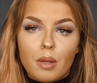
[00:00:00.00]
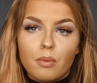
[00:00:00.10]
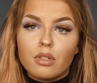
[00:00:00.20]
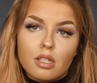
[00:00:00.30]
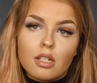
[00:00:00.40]

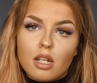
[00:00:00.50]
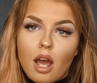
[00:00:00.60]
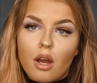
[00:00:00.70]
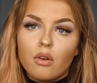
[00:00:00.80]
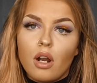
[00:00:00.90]
people sit
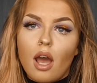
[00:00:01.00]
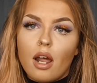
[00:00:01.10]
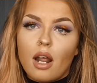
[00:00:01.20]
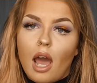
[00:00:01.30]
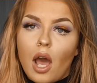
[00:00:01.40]
down
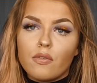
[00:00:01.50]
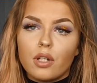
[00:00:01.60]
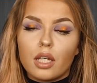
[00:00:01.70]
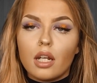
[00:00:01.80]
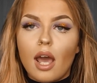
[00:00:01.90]
and have
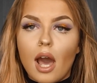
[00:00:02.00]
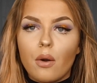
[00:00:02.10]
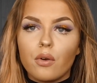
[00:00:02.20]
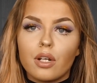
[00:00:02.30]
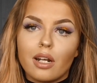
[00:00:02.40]
an
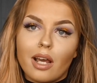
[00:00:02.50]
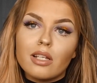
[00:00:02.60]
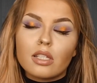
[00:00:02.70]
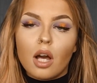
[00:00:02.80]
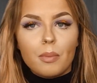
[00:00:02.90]
hour and a
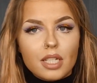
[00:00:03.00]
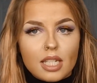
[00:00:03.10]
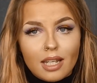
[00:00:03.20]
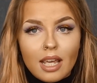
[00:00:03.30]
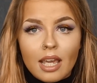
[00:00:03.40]
nice cup of
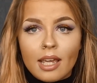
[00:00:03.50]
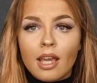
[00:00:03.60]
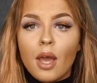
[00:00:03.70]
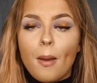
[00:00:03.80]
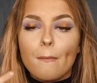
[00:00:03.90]

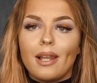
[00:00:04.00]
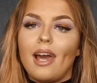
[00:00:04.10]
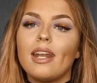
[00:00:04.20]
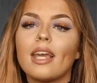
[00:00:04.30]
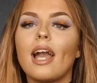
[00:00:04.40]
tea,
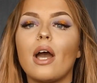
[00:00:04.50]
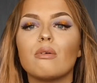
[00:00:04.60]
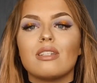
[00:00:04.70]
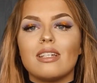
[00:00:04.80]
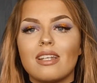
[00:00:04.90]
planning
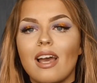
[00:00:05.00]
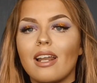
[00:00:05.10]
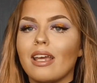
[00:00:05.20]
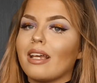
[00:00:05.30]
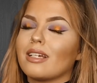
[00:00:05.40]
out,
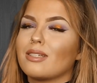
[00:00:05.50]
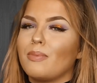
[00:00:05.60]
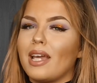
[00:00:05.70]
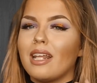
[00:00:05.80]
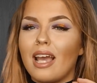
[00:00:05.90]
detailing,
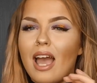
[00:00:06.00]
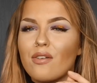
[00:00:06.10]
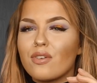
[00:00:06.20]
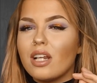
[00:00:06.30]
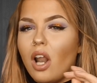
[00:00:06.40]
explaining
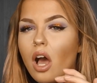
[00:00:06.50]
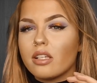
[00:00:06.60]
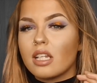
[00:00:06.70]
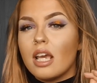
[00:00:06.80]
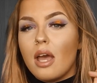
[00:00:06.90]
every
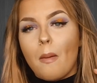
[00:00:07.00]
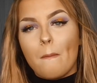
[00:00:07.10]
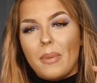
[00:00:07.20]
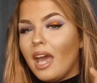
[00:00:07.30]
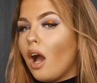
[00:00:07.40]
last
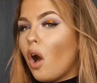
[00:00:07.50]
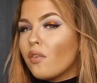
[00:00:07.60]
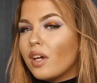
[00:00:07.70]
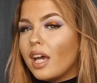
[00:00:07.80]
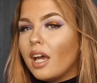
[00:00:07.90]
bit
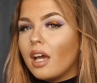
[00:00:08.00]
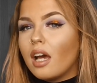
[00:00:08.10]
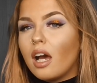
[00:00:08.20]
of it.